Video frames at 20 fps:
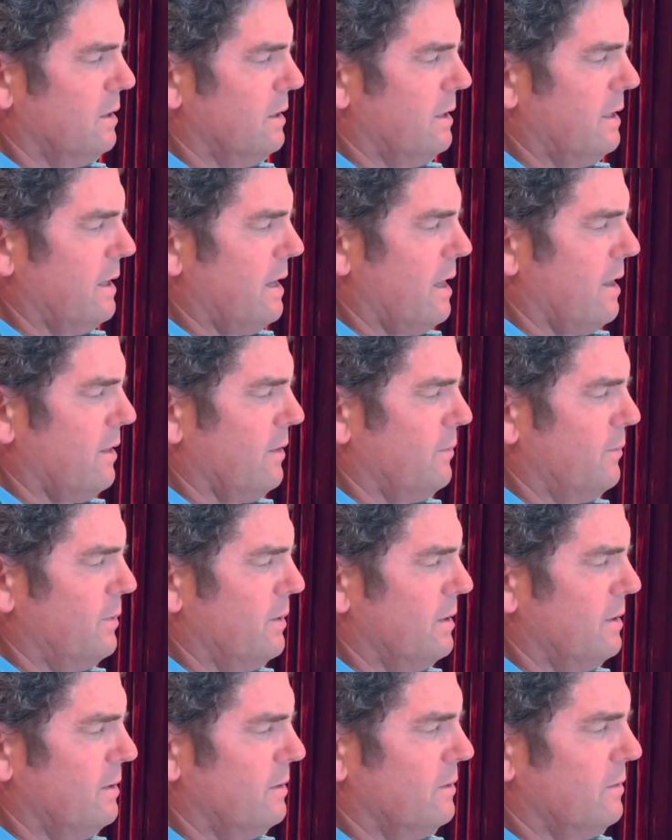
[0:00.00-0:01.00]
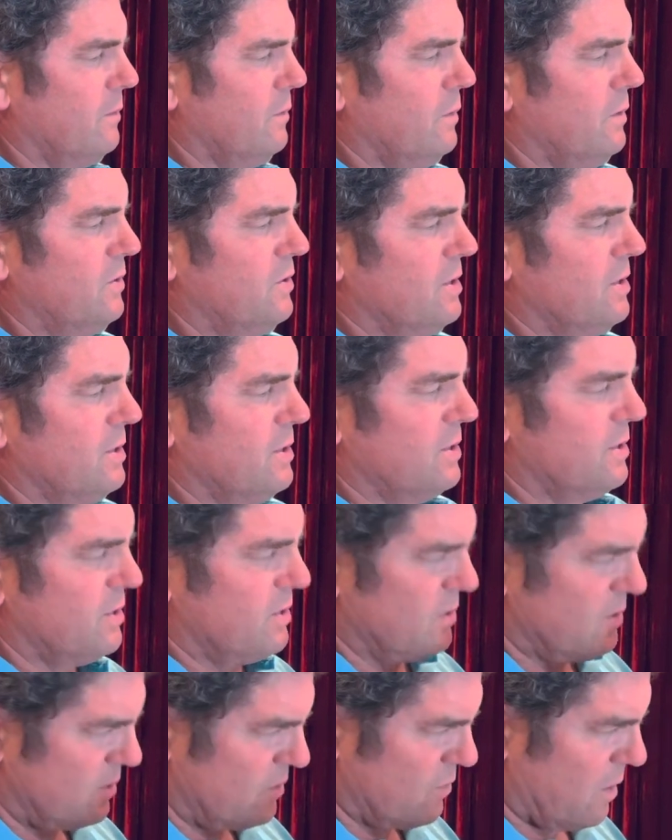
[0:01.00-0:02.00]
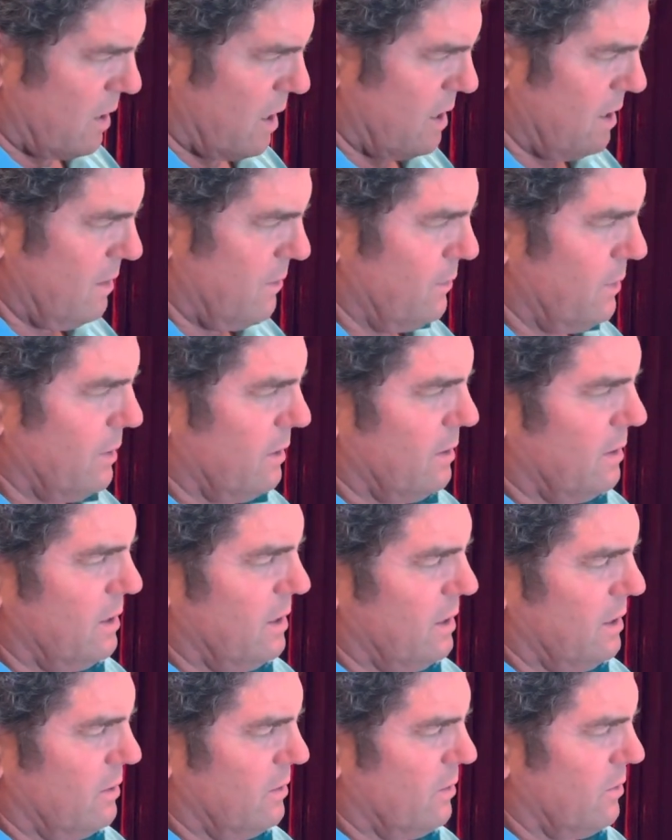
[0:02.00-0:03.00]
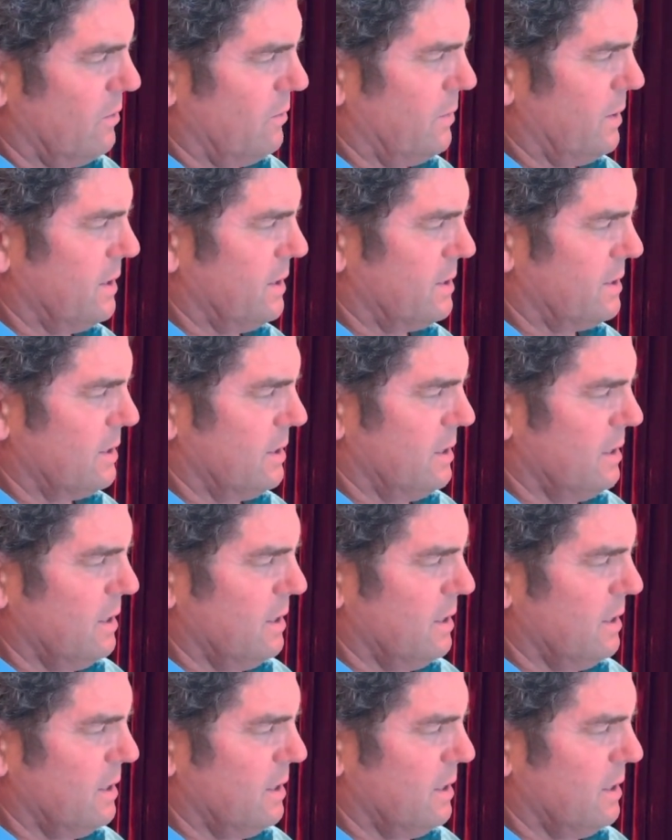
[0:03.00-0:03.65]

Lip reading: Gallopin, which is striding ability, and Hermit.